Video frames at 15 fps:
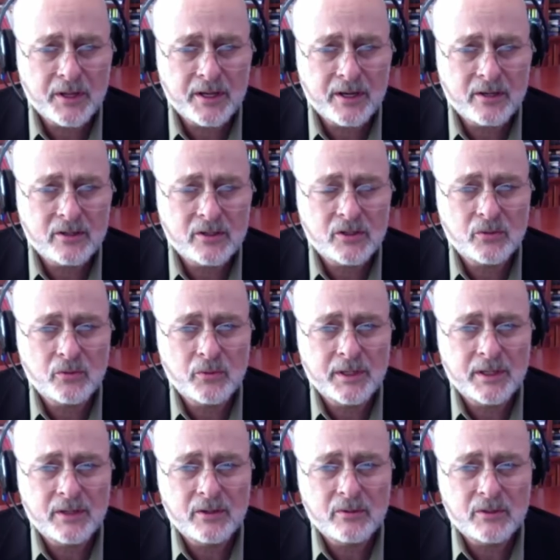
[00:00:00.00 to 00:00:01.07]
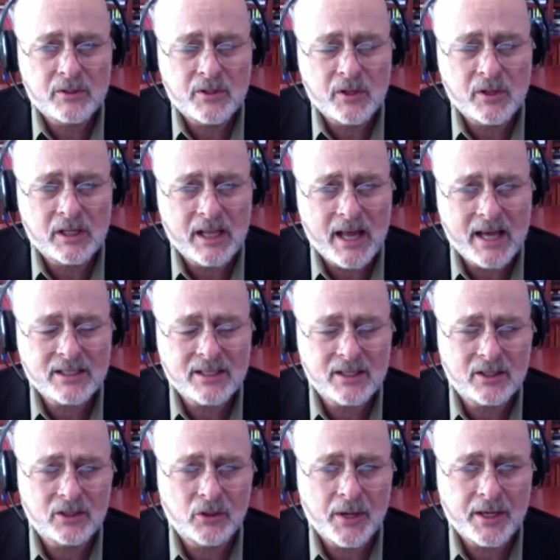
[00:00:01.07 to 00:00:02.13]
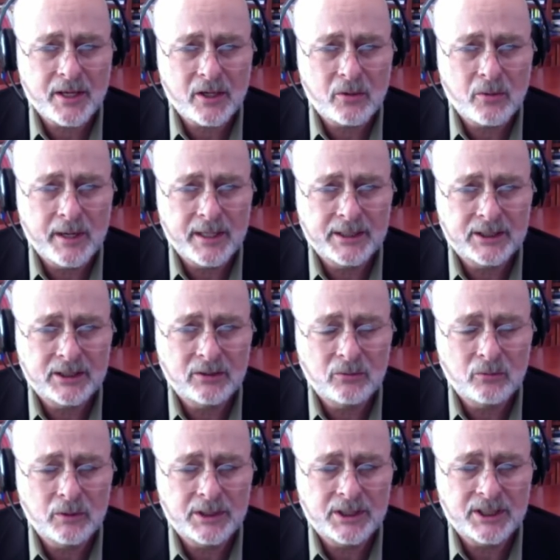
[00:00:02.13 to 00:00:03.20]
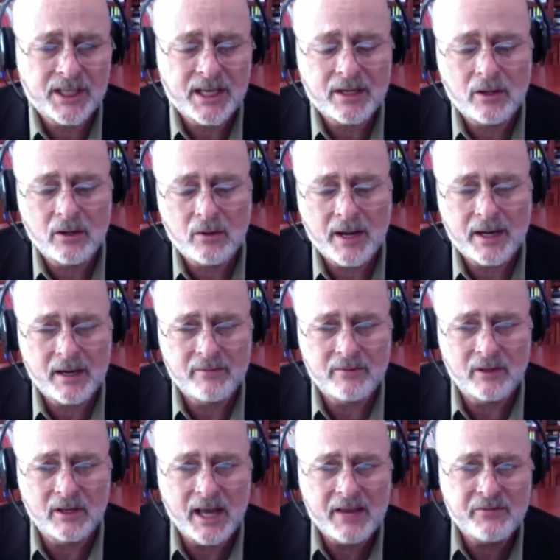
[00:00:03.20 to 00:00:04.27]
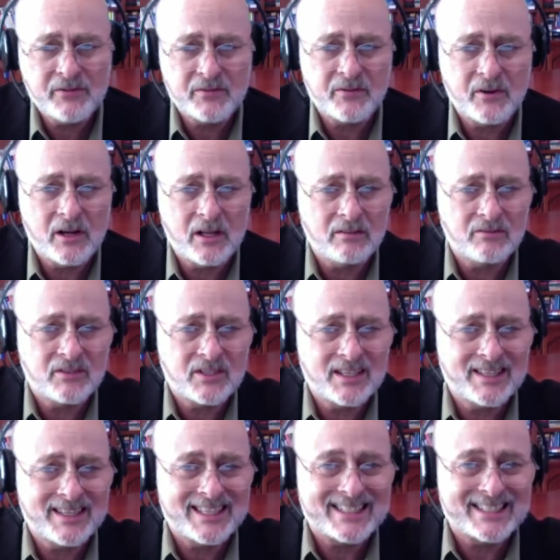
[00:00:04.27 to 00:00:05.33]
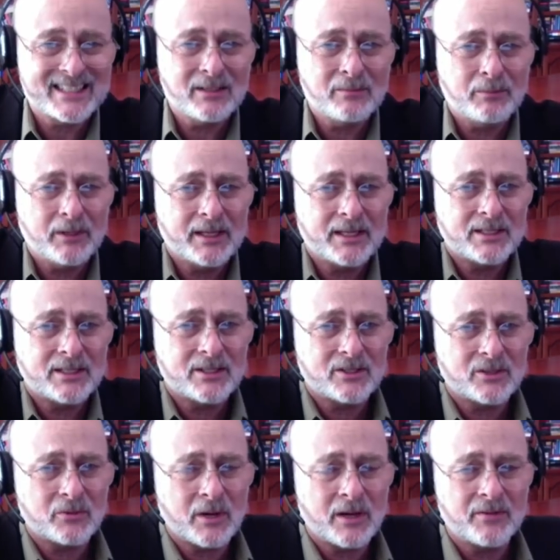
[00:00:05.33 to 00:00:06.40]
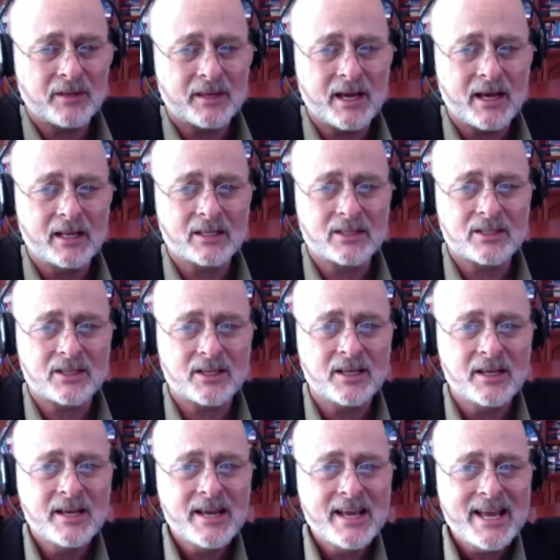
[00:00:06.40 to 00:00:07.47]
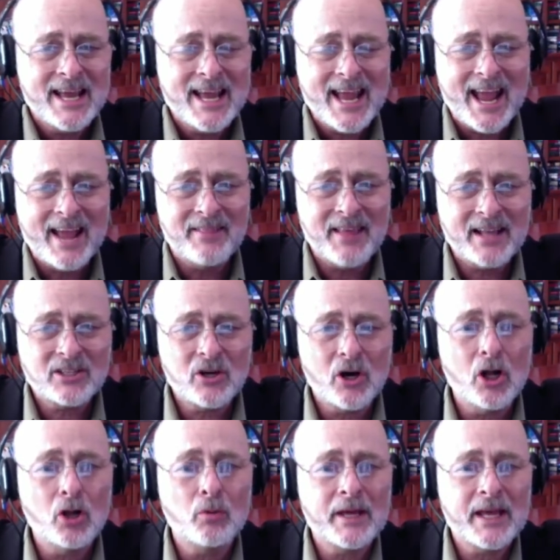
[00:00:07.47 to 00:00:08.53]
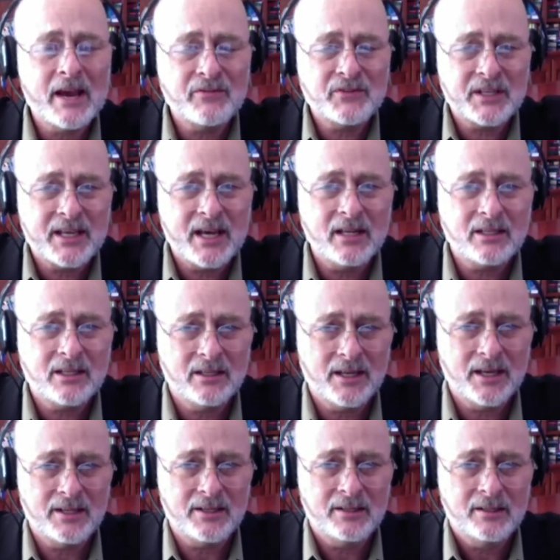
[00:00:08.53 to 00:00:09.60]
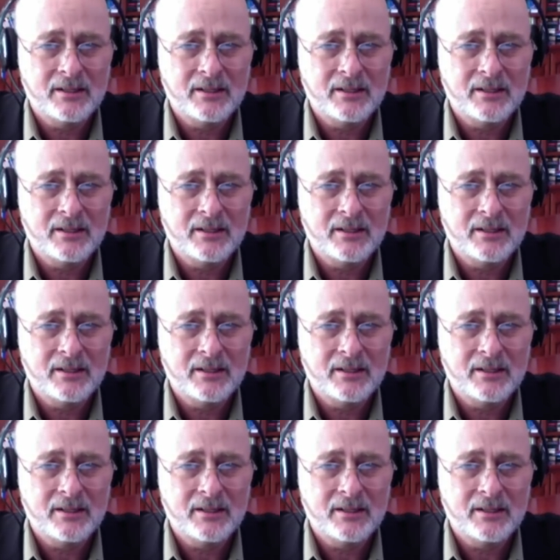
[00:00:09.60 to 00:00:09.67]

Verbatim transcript: years, we used the classic Drake equation, which said, all right, life evolves in these little places around the galaxy, and that's all we have to calculate.